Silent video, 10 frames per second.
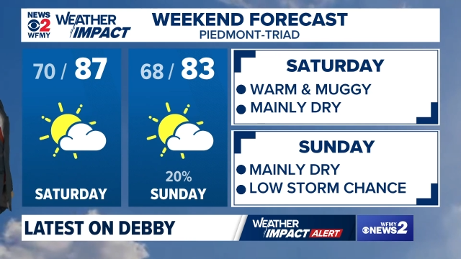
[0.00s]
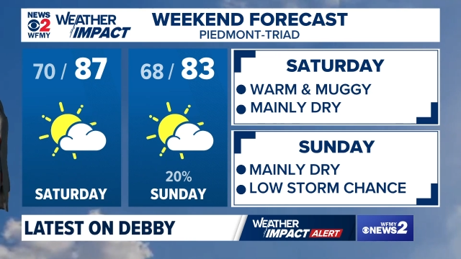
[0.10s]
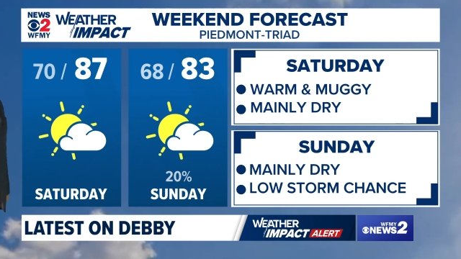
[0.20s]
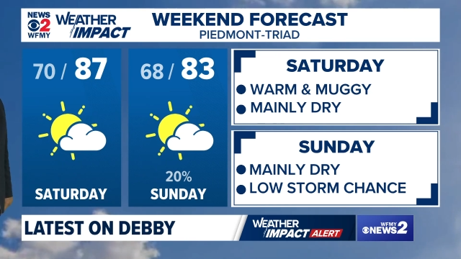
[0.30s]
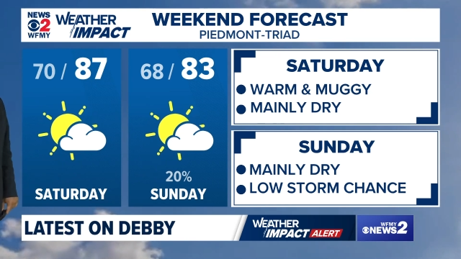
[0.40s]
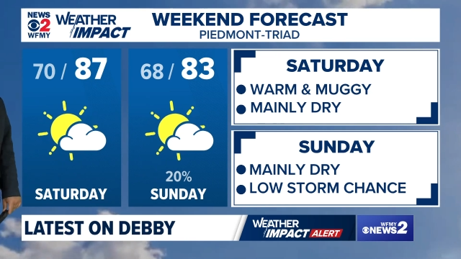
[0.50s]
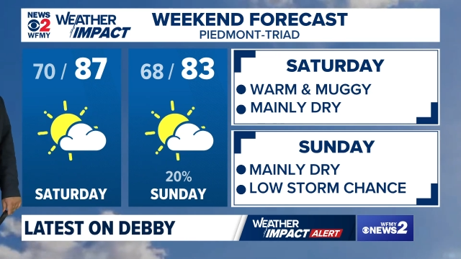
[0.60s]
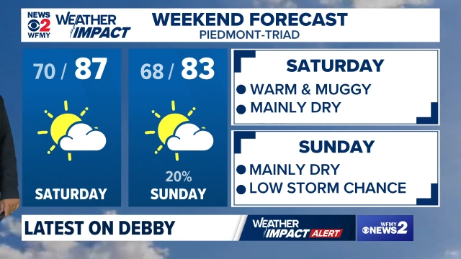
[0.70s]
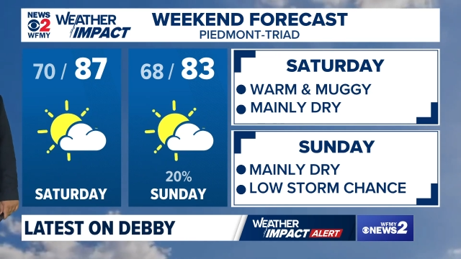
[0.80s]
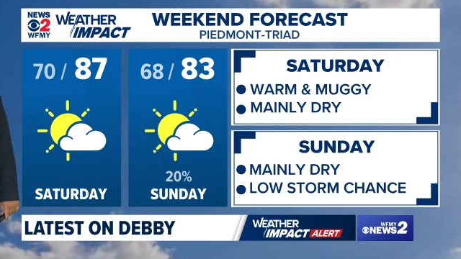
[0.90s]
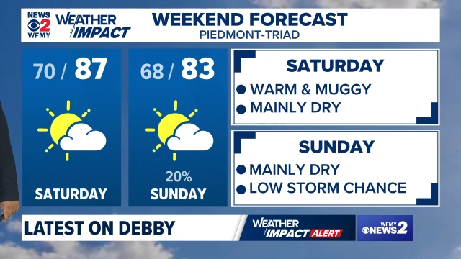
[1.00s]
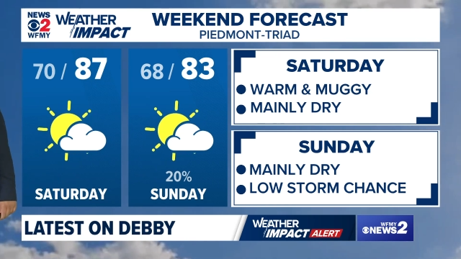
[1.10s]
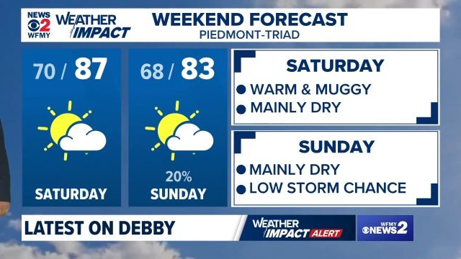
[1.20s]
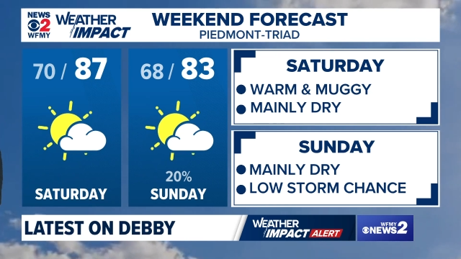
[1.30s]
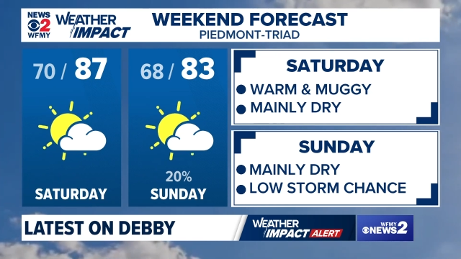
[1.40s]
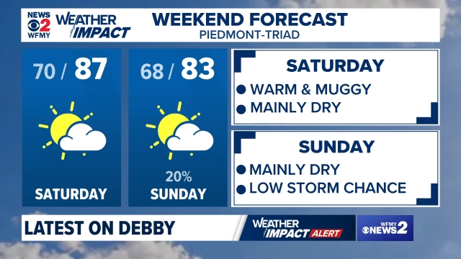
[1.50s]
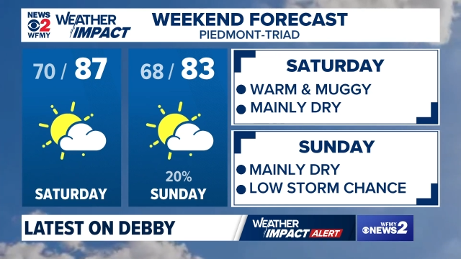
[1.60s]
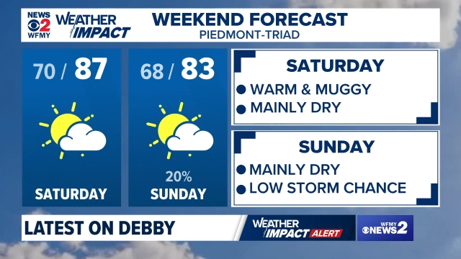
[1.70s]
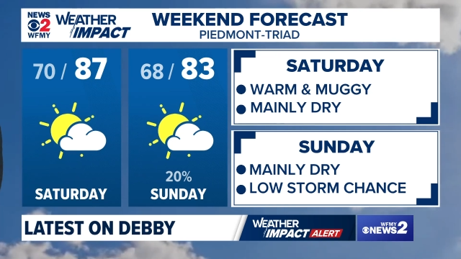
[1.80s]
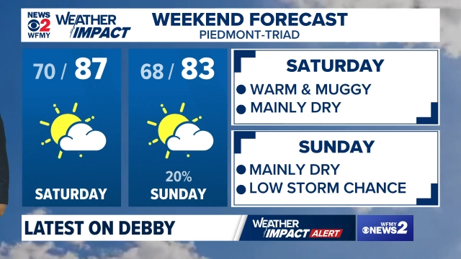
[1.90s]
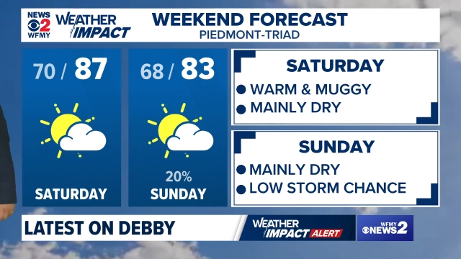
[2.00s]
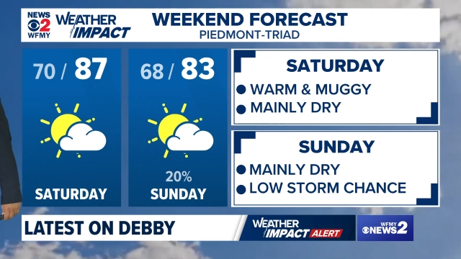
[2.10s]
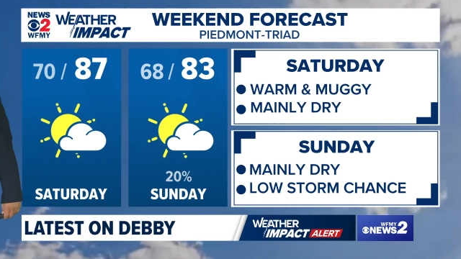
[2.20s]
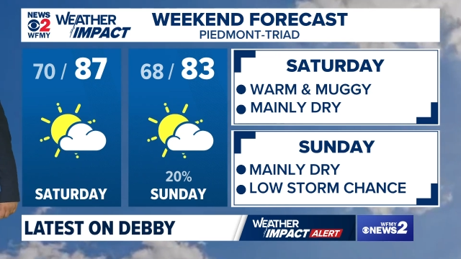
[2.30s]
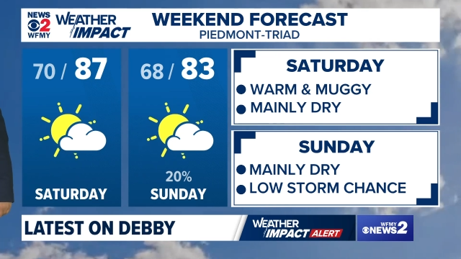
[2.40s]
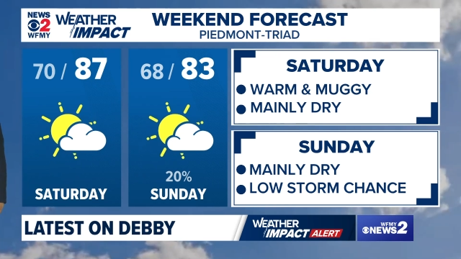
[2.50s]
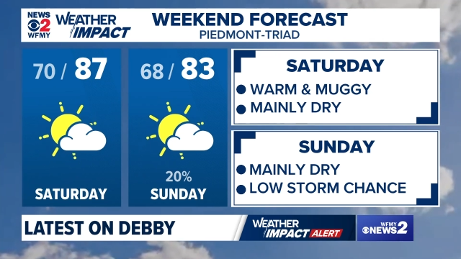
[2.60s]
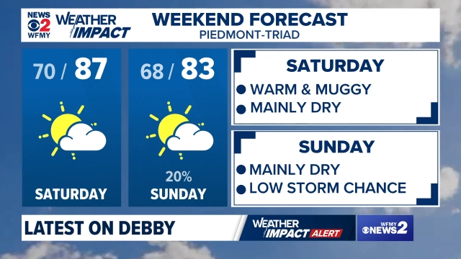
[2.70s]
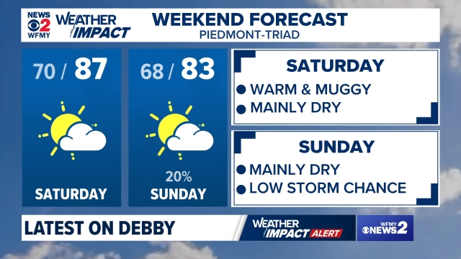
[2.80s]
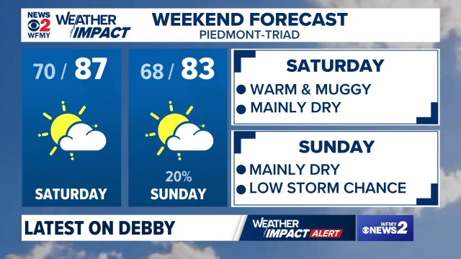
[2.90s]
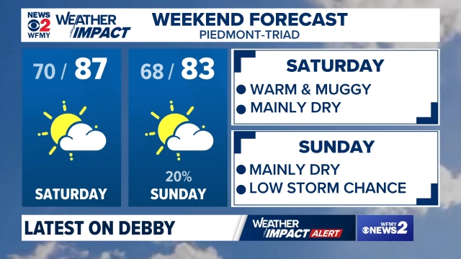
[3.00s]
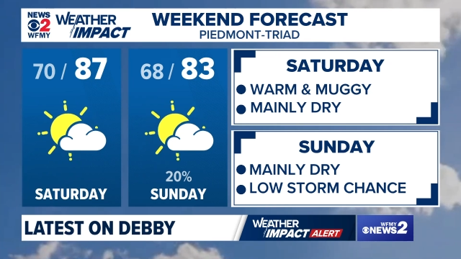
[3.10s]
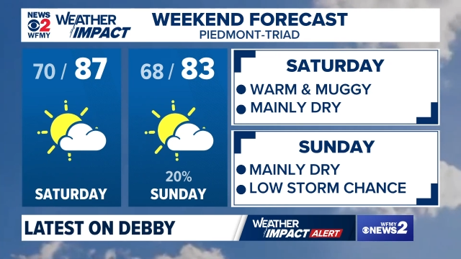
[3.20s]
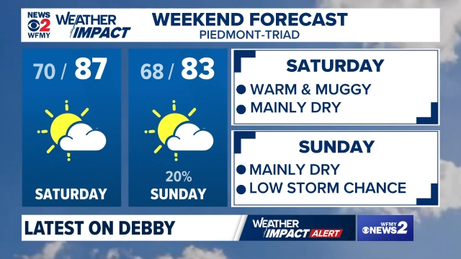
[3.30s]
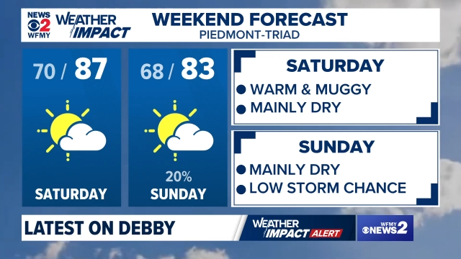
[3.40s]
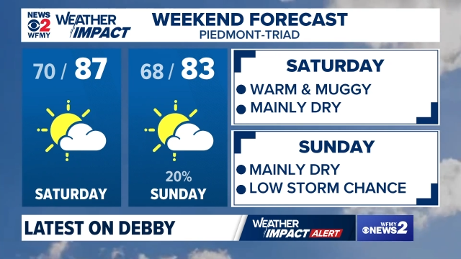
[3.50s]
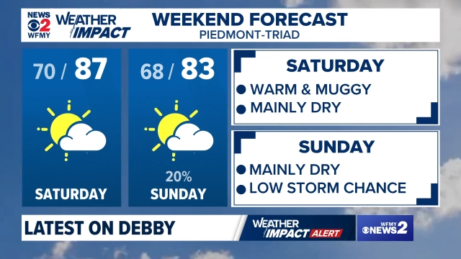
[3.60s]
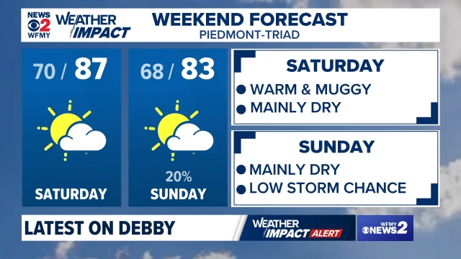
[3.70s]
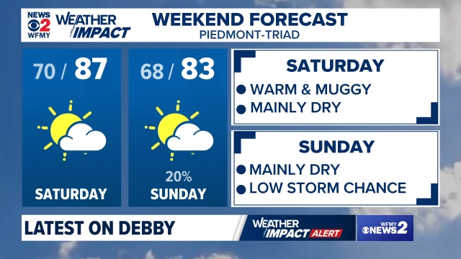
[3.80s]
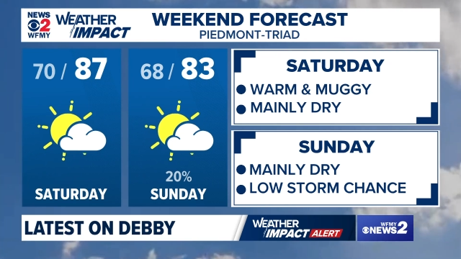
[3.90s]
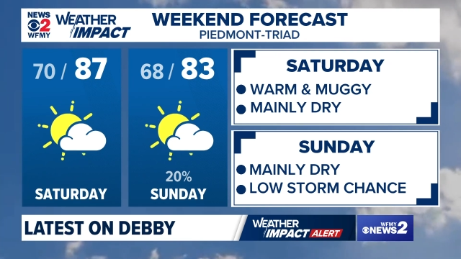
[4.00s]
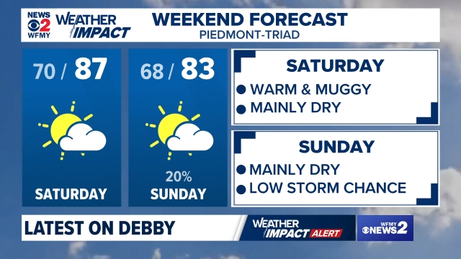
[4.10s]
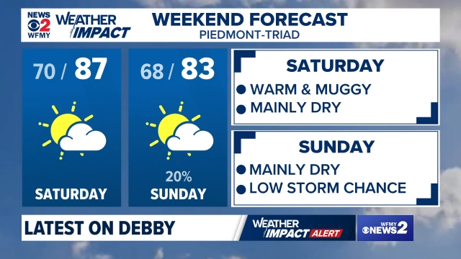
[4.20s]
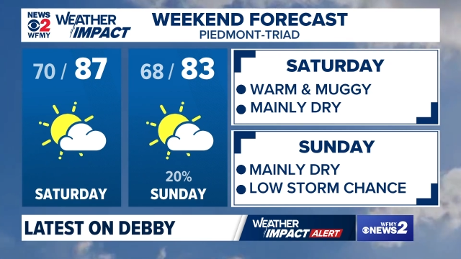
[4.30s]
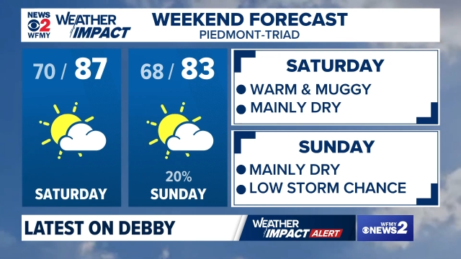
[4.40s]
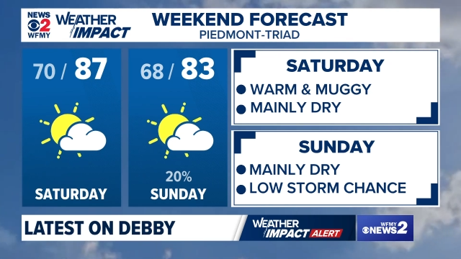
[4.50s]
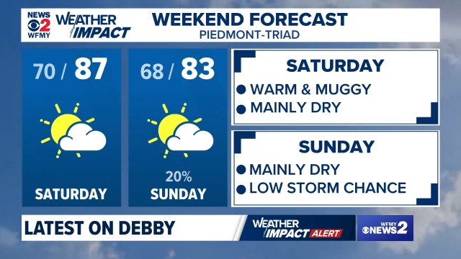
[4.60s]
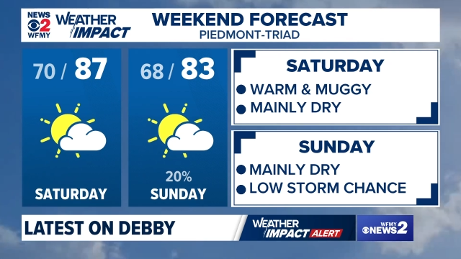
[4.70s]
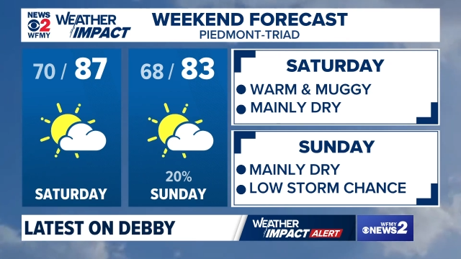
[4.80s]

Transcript: (no speaker visible)